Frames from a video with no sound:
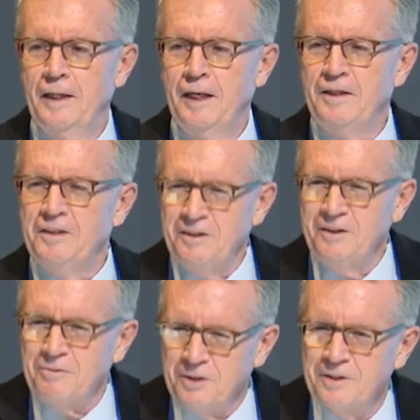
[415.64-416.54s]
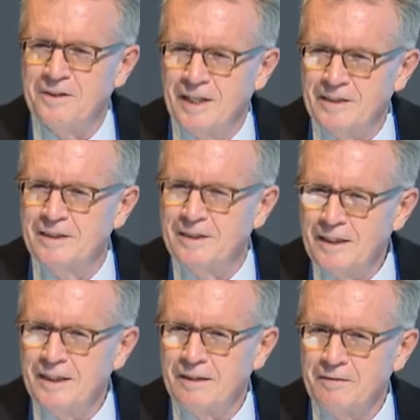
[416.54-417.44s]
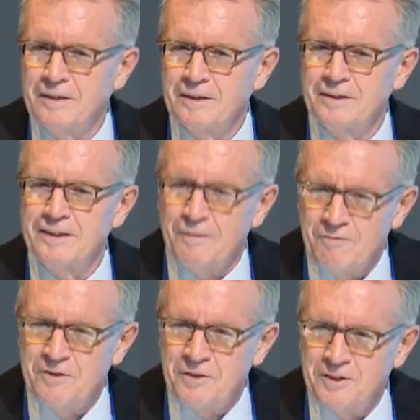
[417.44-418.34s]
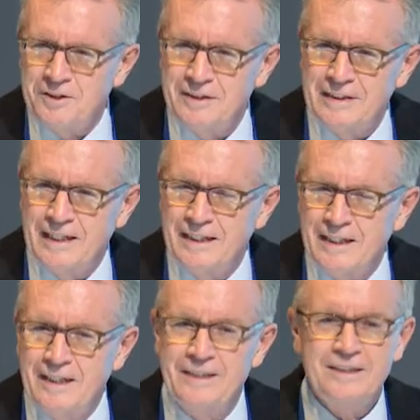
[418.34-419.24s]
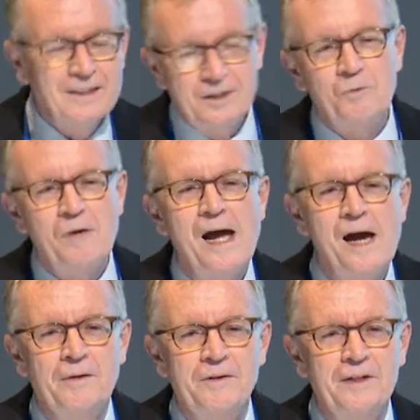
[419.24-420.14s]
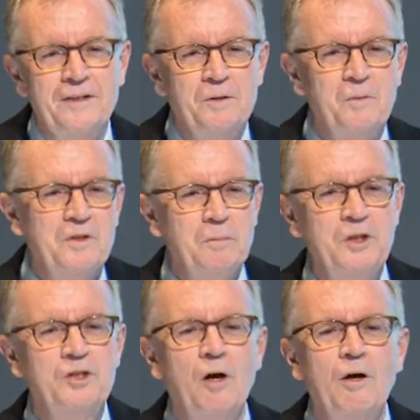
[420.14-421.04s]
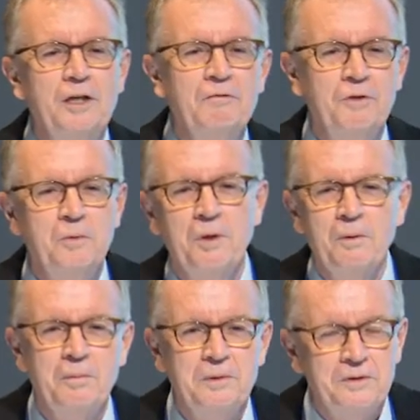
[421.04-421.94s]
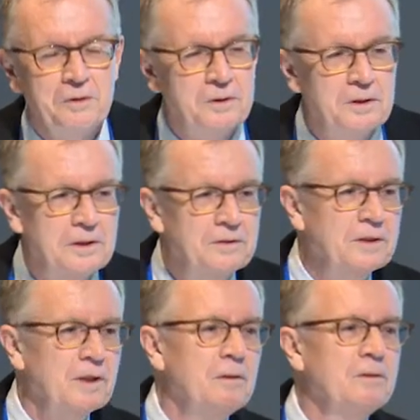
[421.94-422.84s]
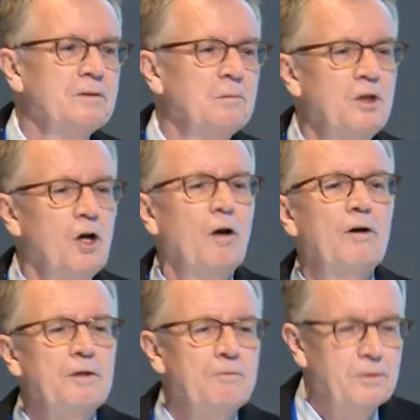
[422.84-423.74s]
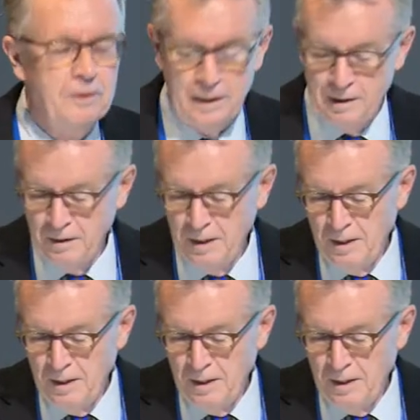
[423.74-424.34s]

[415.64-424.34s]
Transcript: And you've heard that today, haven't you? Some version of that. It's still around. It was a majority view probably 200 years ago. It's a minority view now.